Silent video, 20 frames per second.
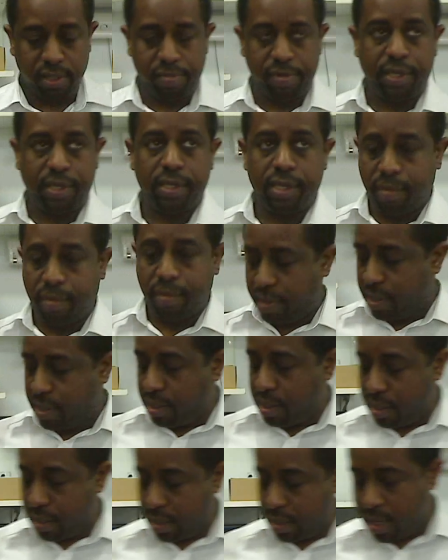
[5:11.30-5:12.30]
I'll just bring
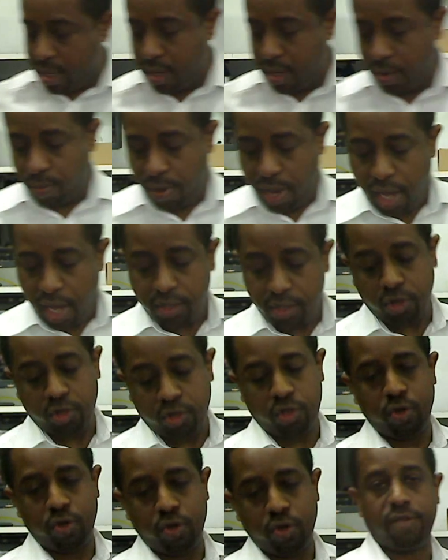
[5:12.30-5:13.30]
them here. We
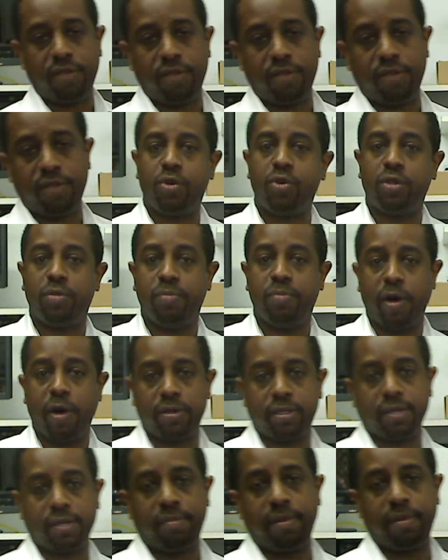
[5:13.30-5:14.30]
had to choose a very
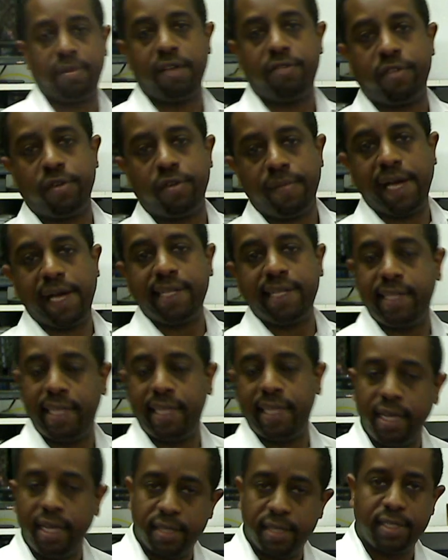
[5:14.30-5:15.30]
good power supply from
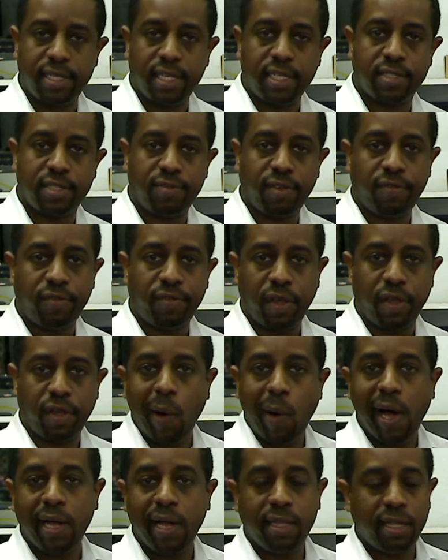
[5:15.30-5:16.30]
Antec,
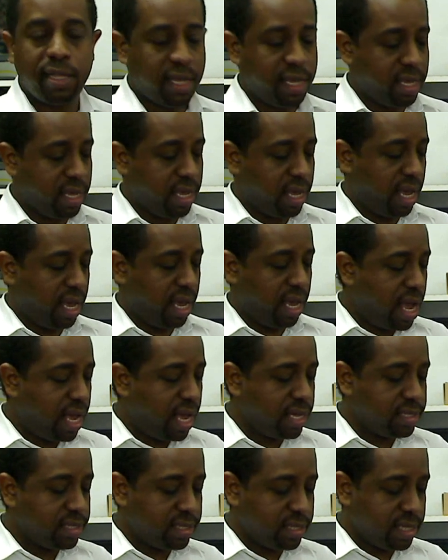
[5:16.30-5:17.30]
650 watt.
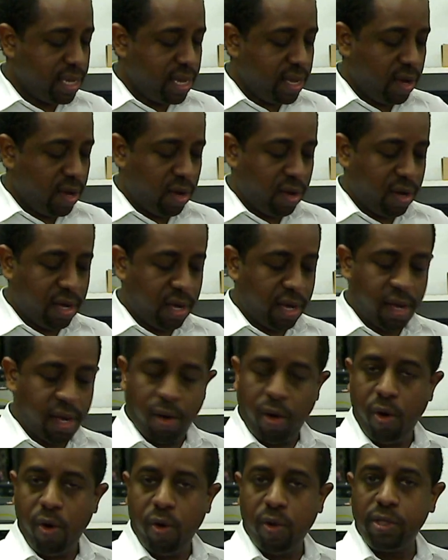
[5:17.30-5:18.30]
It has
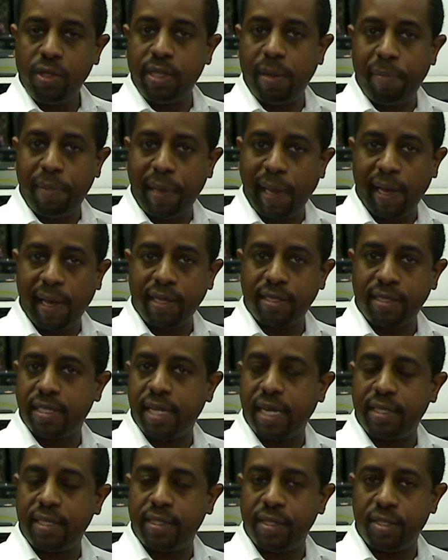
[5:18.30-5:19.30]
all the
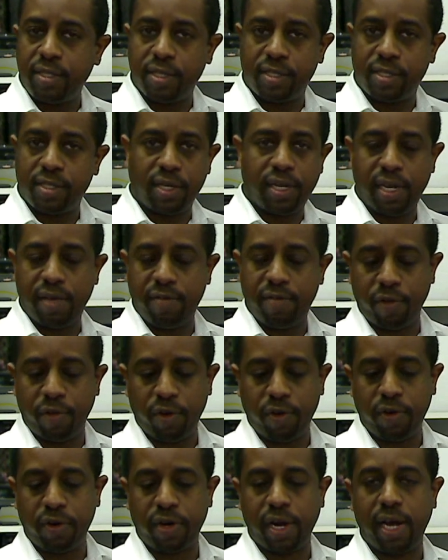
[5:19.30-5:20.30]
plugs that
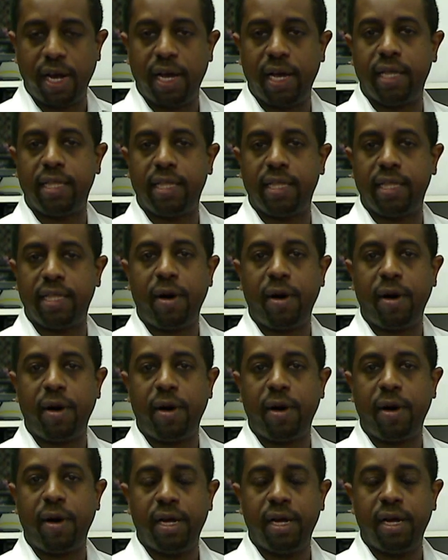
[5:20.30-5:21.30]
necessarily for the
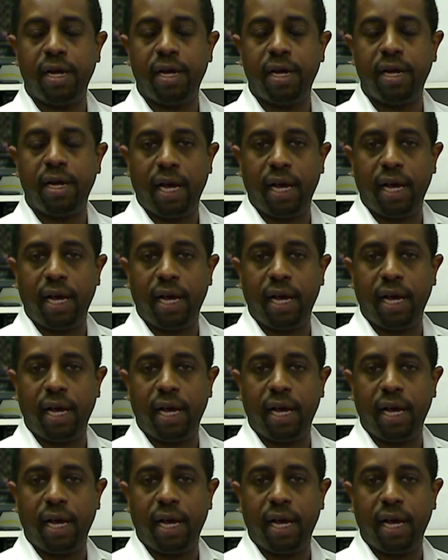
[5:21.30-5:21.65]
power